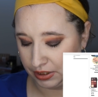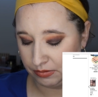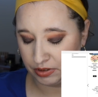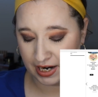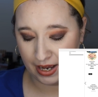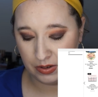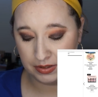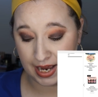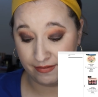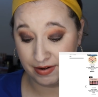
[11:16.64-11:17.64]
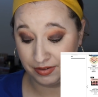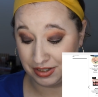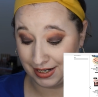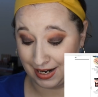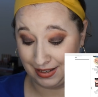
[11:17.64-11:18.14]
Cream shadows. I've never
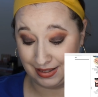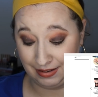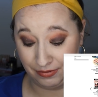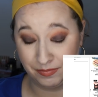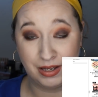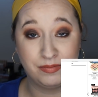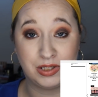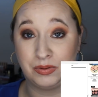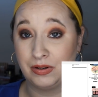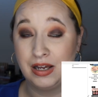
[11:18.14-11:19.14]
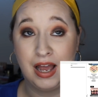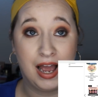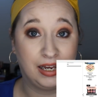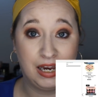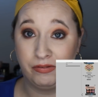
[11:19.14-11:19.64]
tried anything from them, so
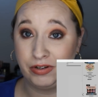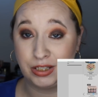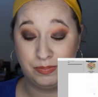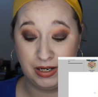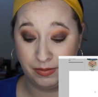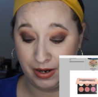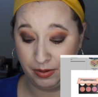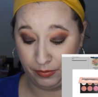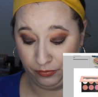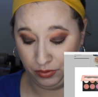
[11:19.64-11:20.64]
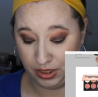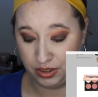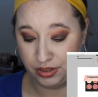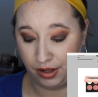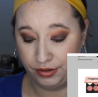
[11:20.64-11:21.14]
I can't really speak about it, but
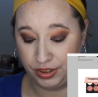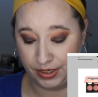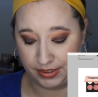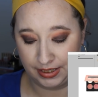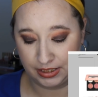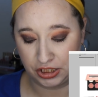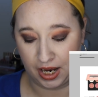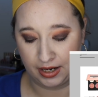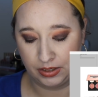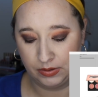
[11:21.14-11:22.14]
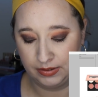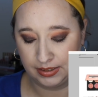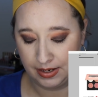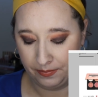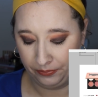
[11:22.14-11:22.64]
$42, you get 6
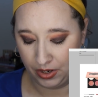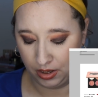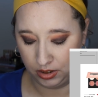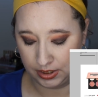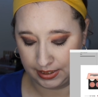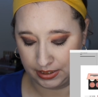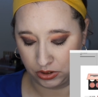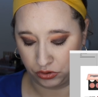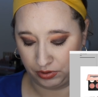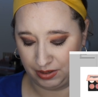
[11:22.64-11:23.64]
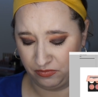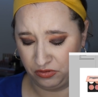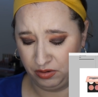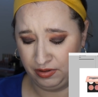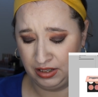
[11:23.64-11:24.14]
shadows. It looks like it's a cream
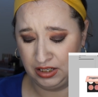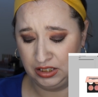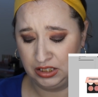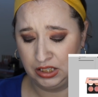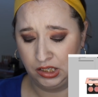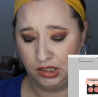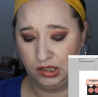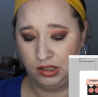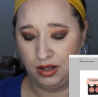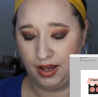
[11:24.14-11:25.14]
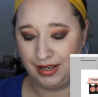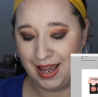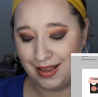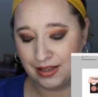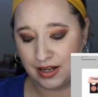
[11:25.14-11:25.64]
formula.
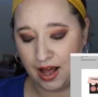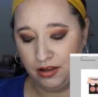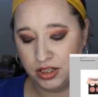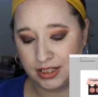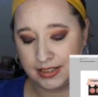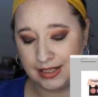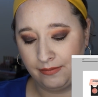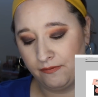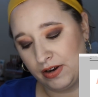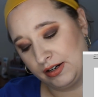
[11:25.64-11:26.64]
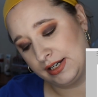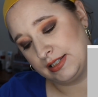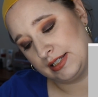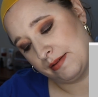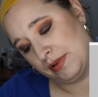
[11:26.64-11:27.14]
Again, the colors just seem very
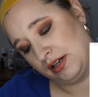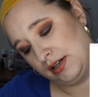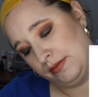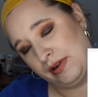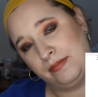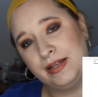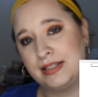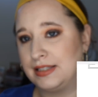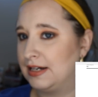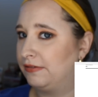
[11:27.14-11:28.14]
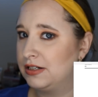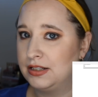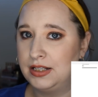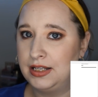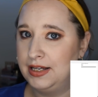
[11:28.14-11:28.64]
similar. Maybe it's different on the